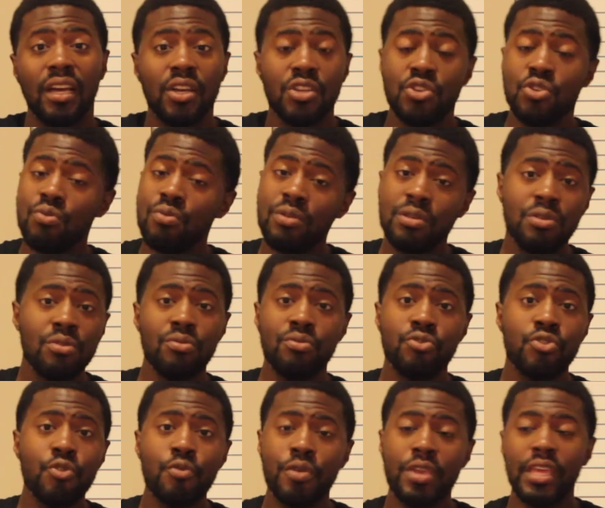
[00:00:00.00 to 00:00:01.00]

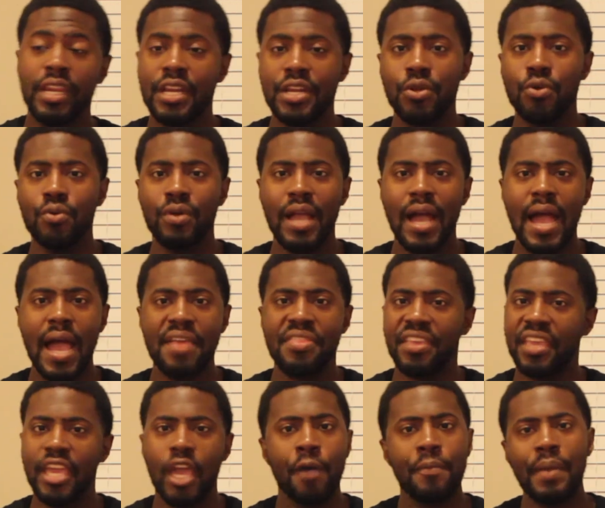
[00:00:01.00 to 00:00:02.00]
You get a new guy
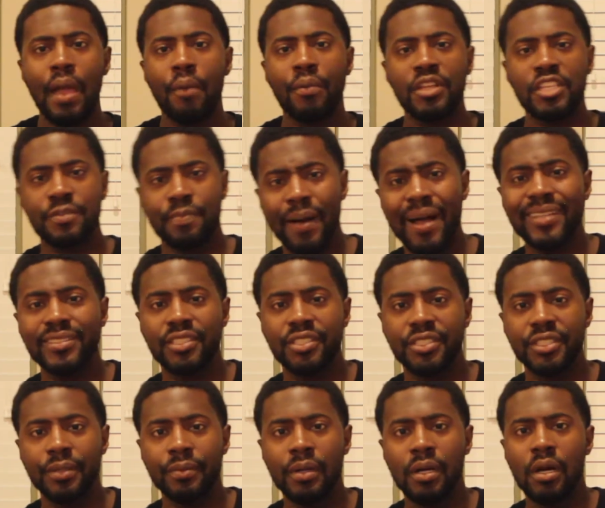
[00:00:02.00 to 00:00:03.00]
that can help you out with a
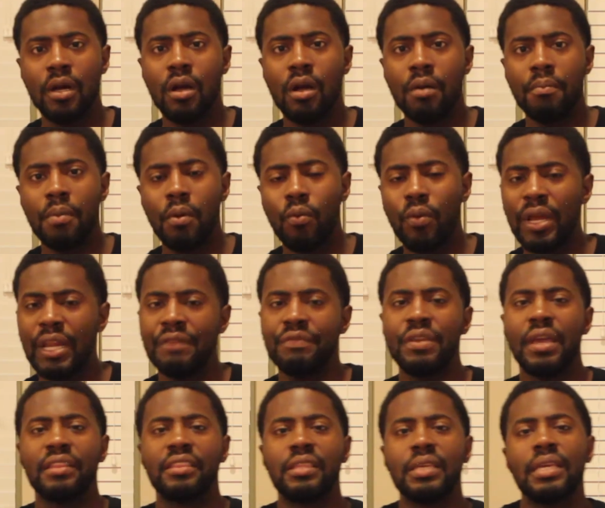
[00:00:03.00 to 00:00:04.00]
sponsorship, but what if
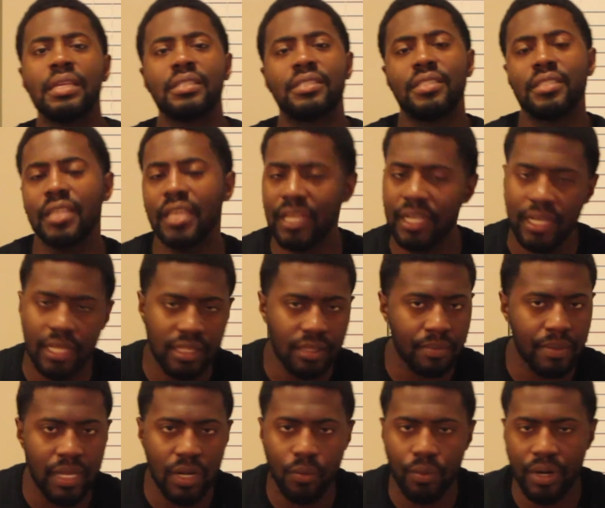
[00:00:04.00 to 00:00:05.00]
you have to get another
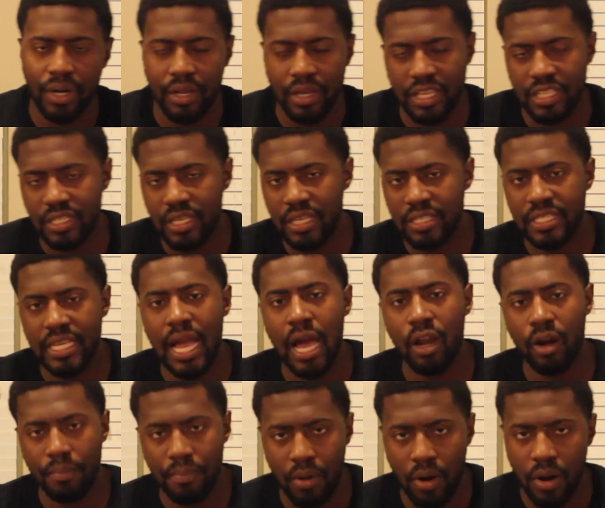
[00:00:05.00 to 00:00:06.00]
meeting with his
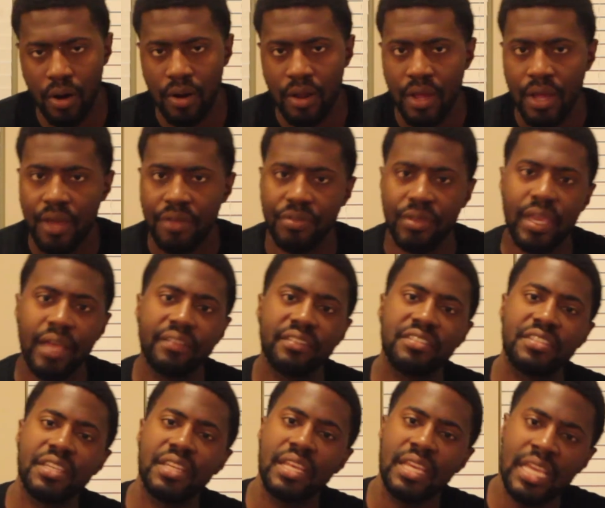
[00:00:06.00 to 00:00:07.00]
counterpart? Then you have to
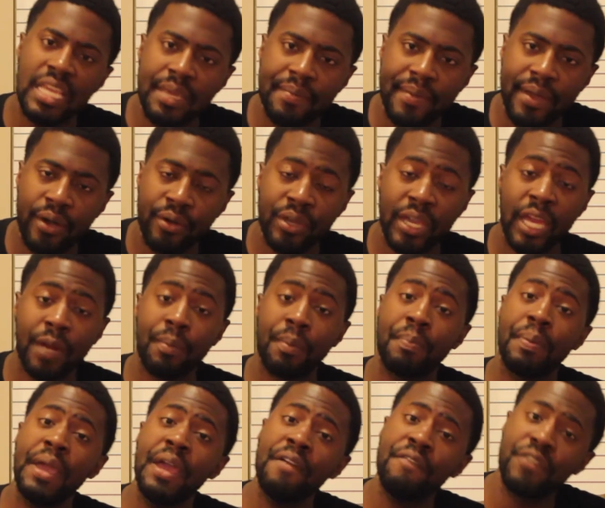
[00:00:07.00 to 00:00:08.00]
send an email. You got to
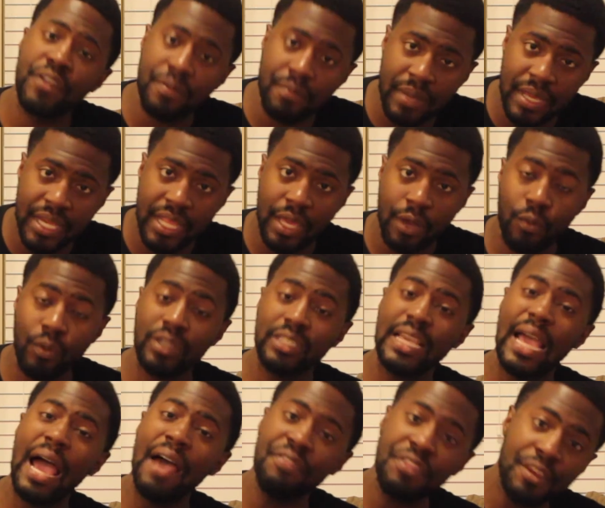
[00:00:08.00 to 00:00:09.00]
prepare for the meeting. And
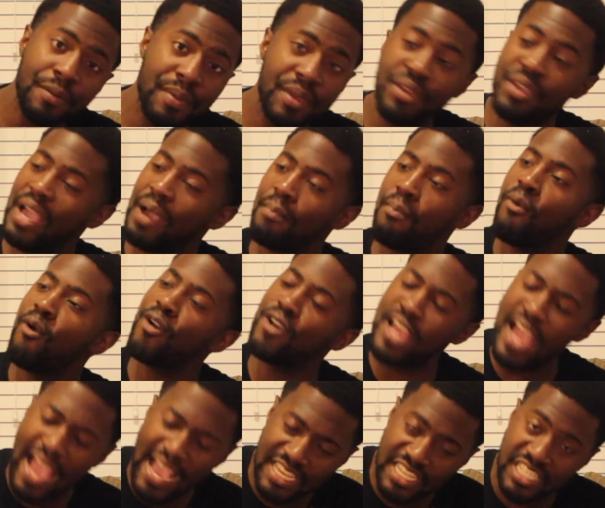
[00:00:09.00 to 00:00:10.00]
once after the meeting, you got more
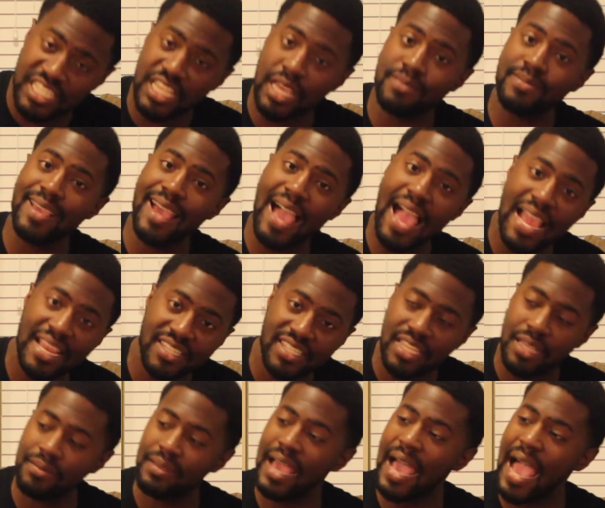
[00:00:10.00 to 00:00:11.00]
action steps and action
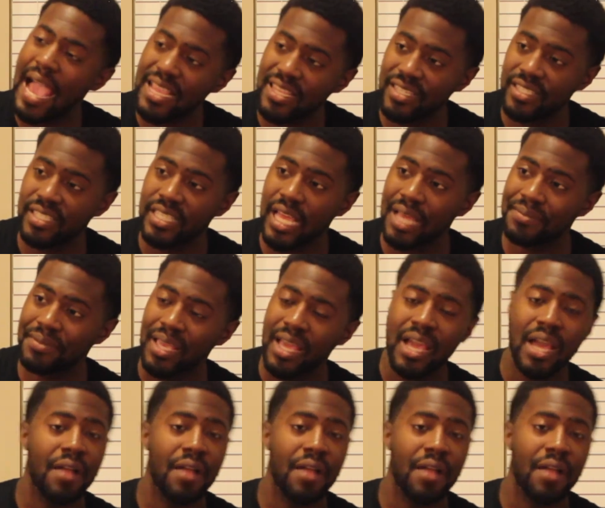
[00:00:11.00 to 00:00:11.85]
steps and action steps.